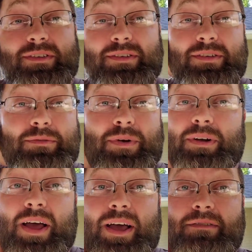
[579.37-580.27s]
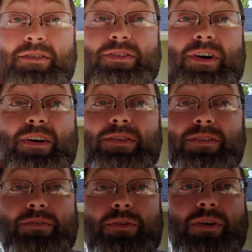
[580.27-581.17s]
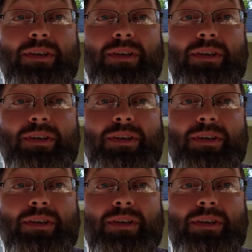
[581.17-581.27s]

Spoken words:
still about 1/2 inch higher than the front.